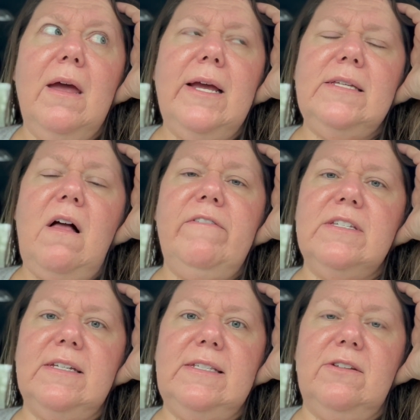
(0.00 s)
He's
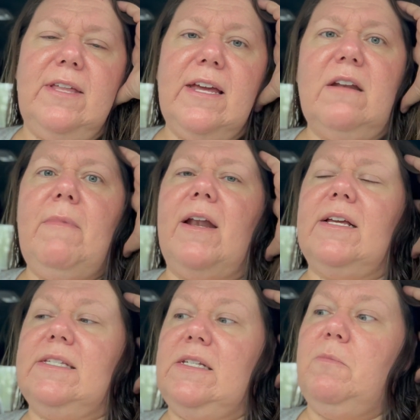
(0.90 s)
obviously still thinking about it
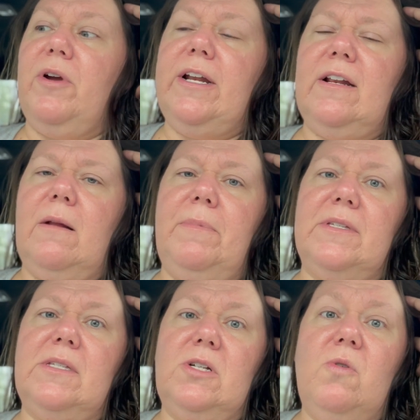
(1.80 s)
because he's bringing it up at
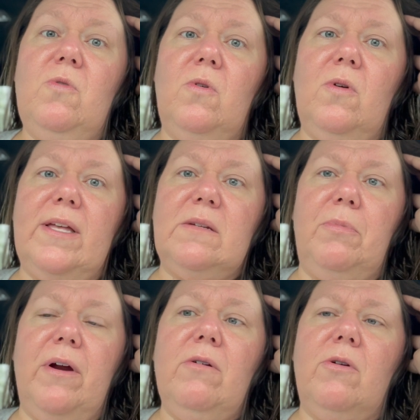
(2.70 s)
school as a
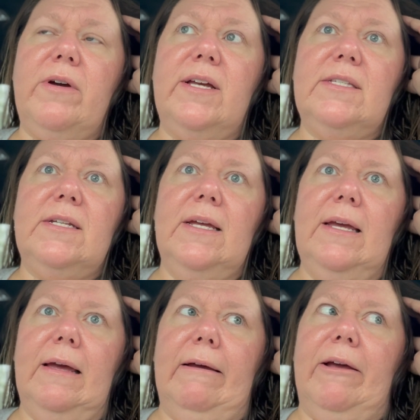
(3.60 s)
prayer request.
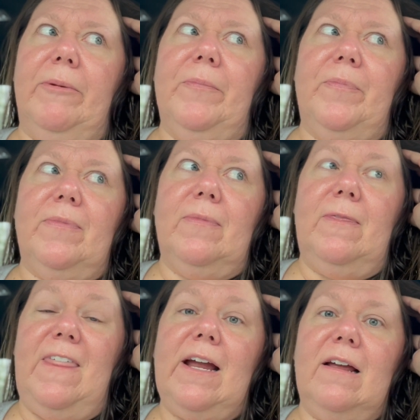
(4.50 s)

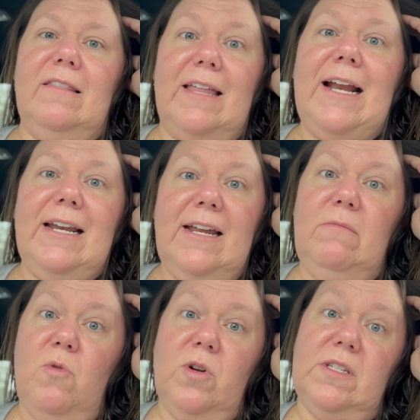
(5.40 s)
They need
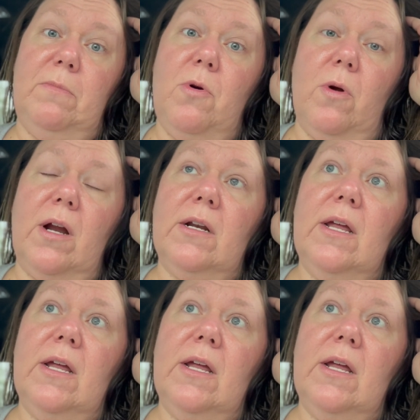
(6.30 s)
more support.